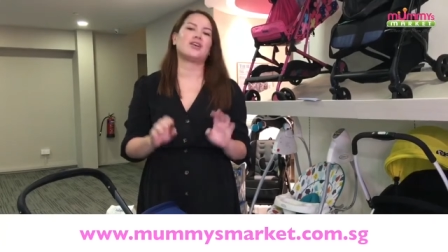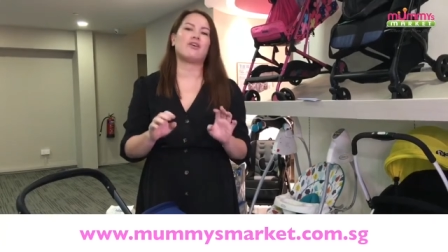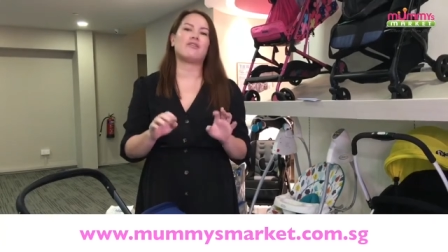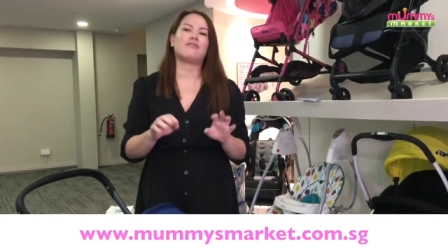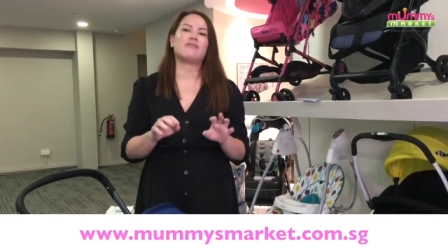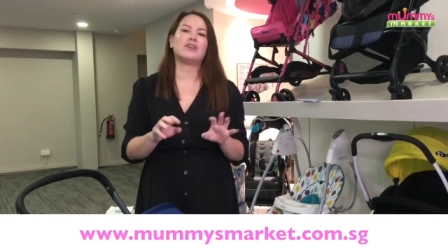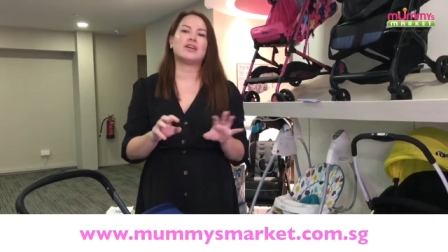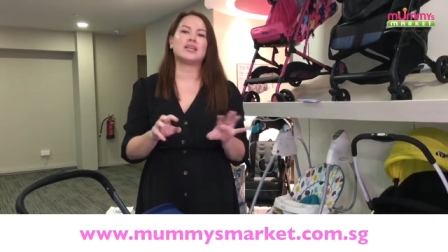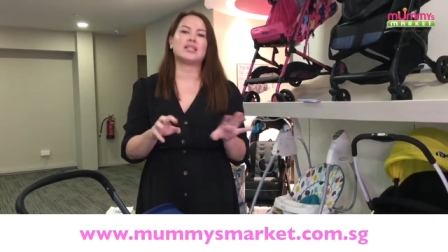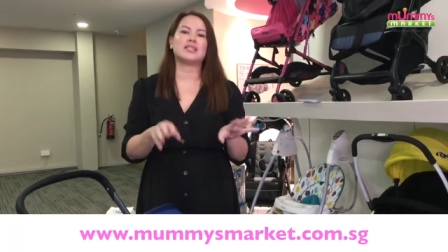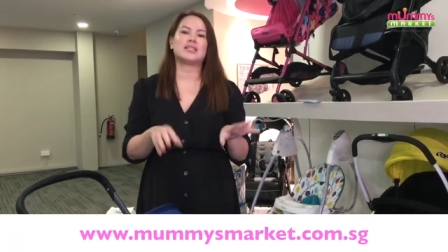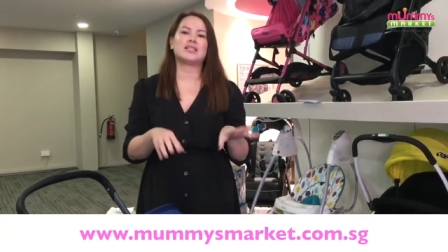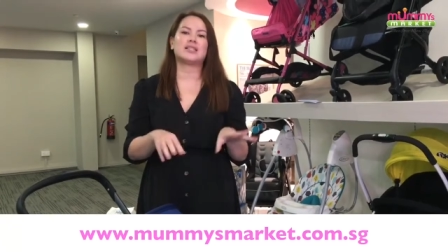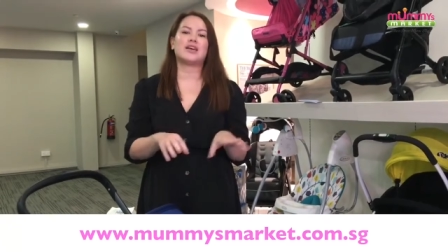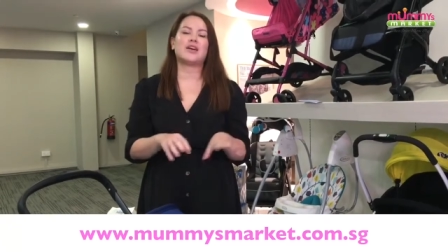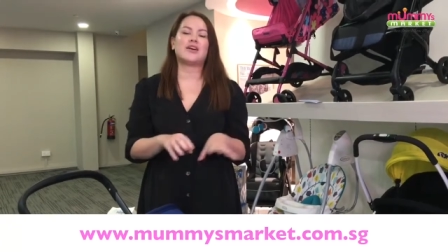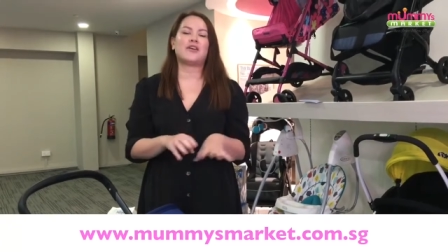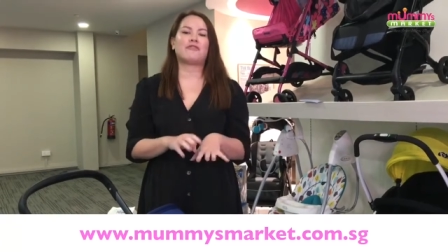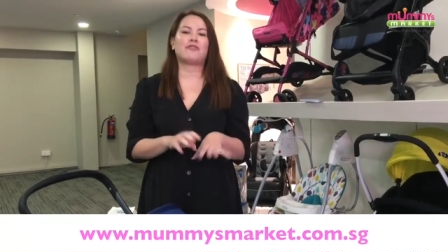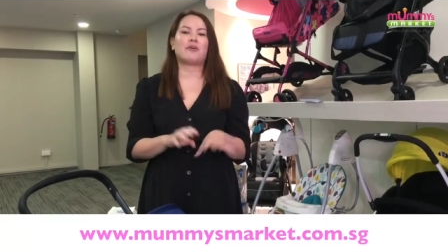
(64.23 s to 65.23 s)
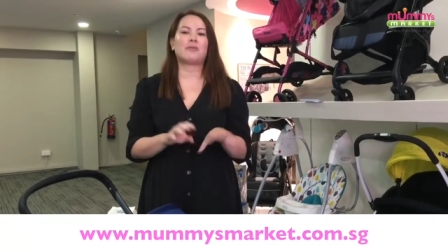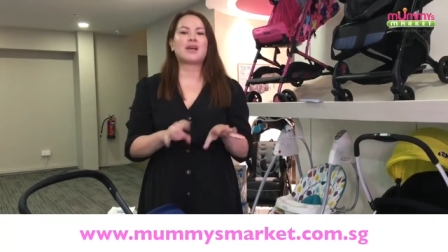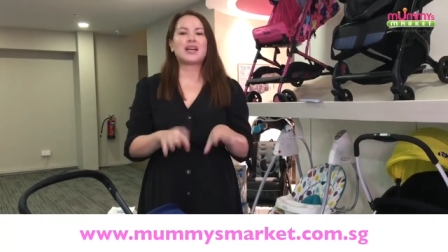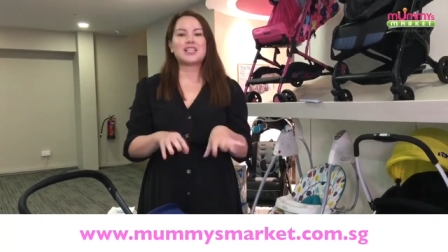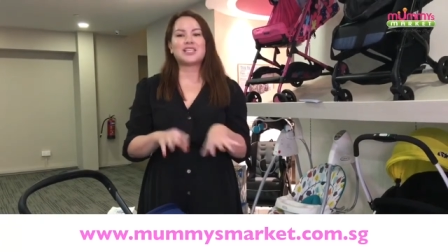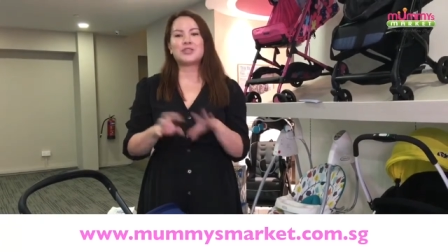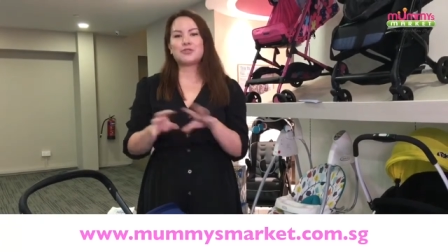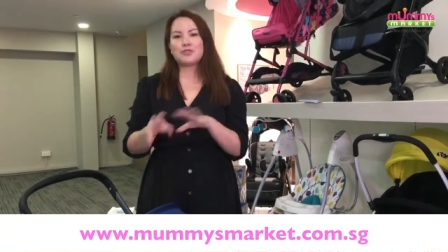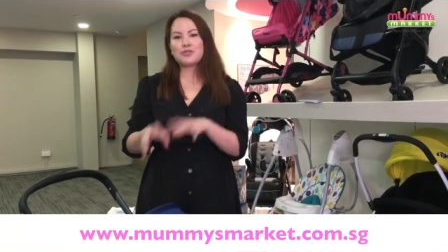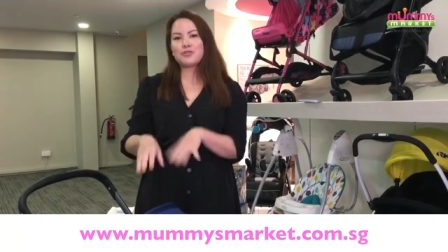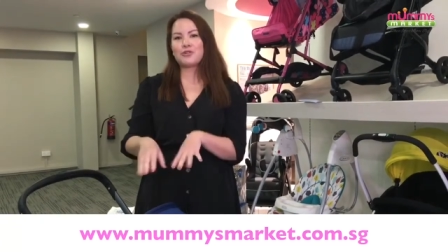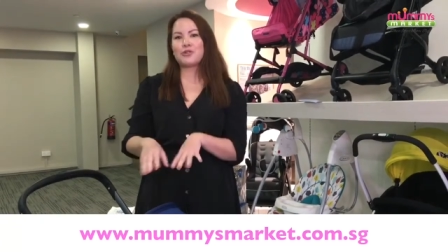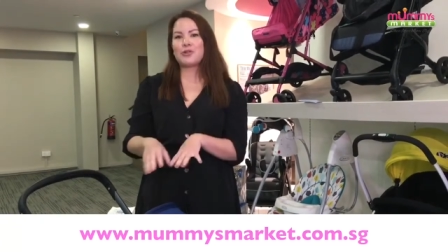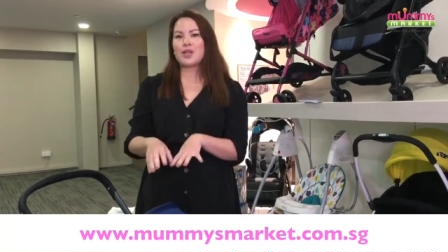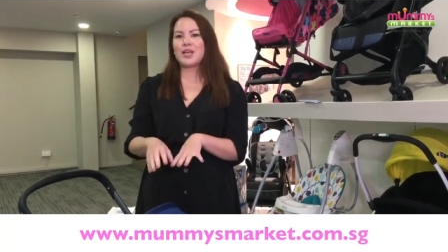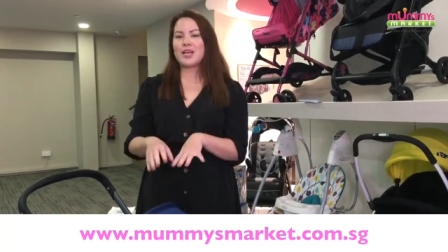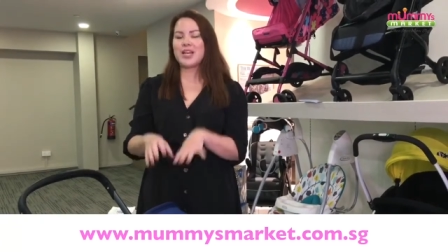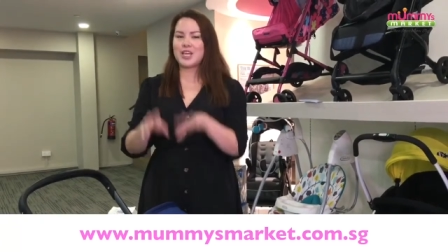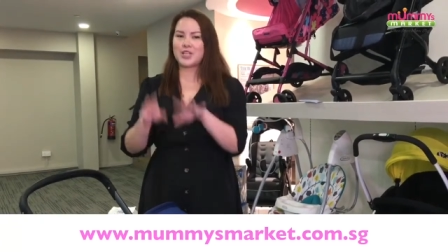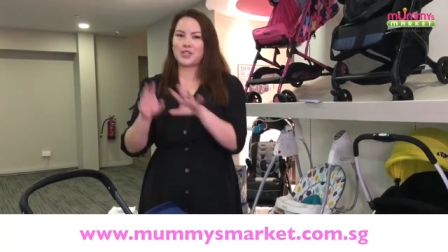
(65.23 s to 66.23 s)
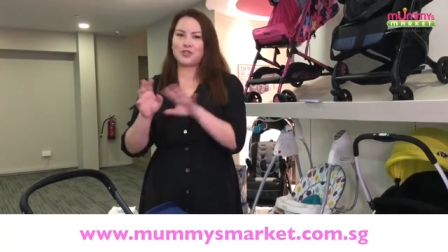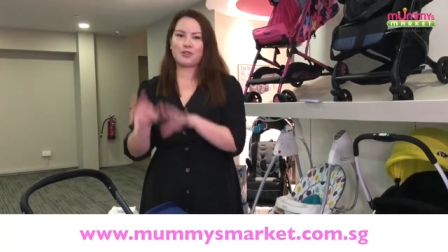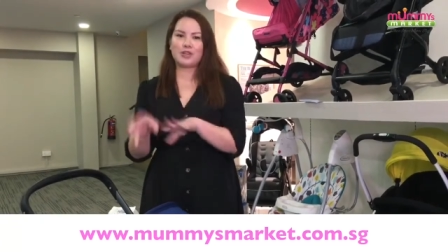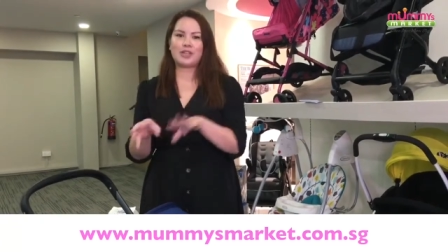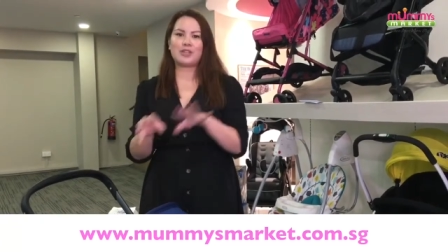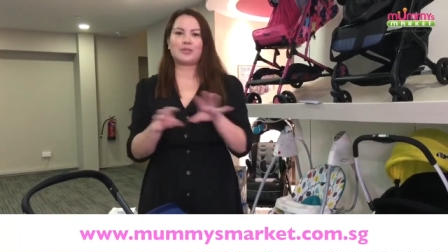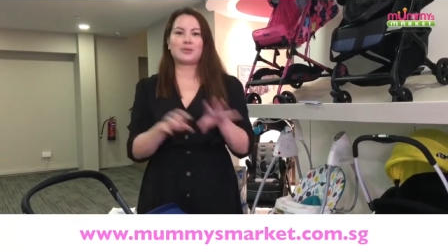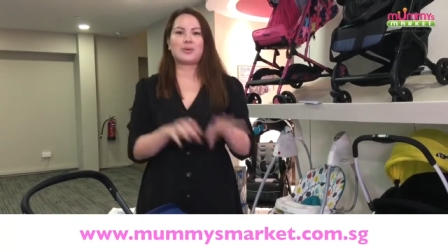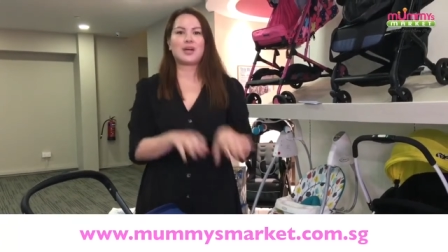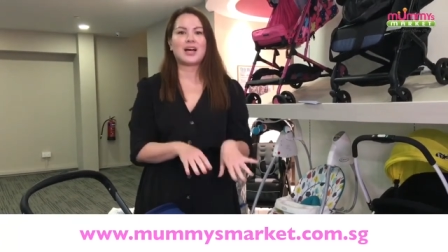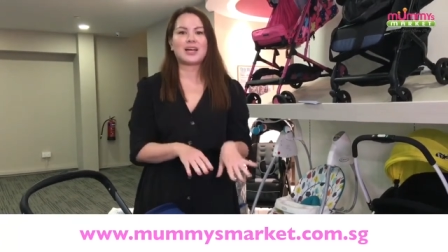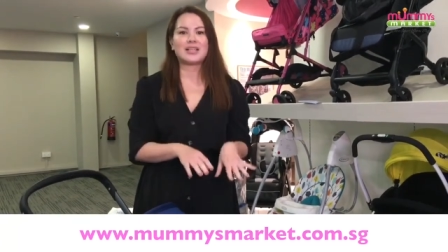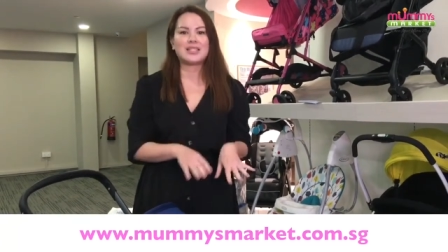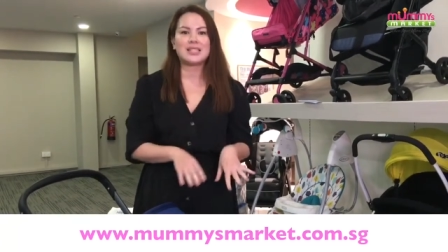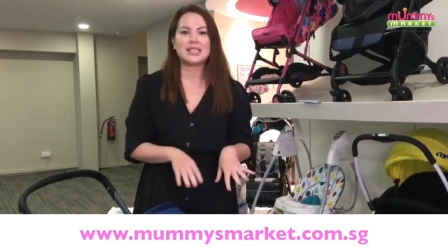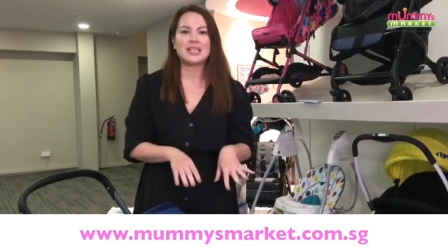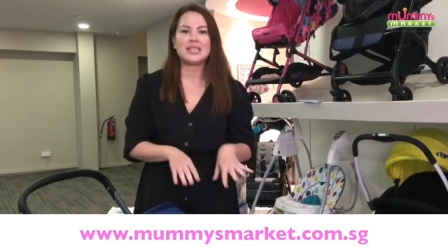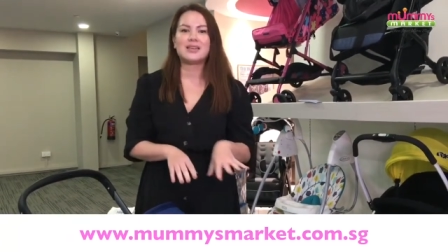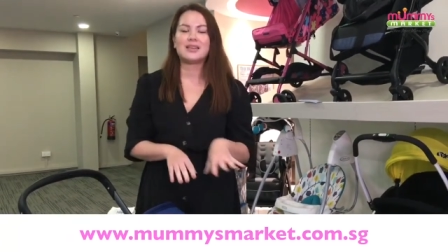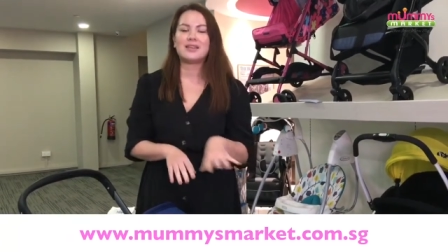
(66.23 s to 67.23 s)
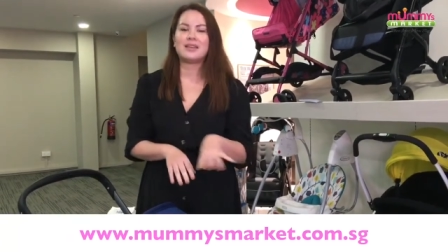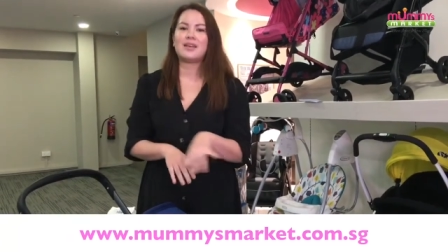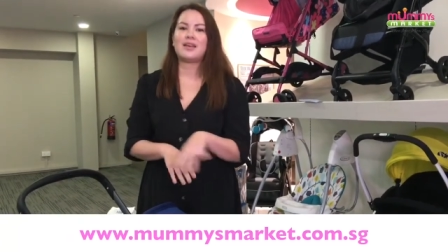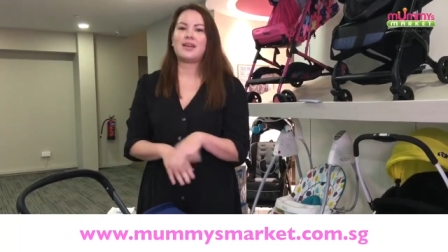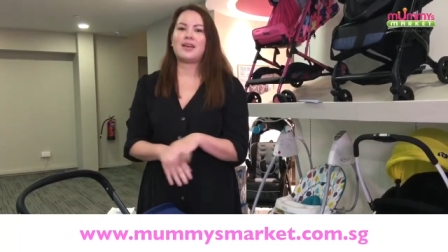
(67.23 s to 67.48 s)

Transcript: converts from car seat to stroller and stroller to car seat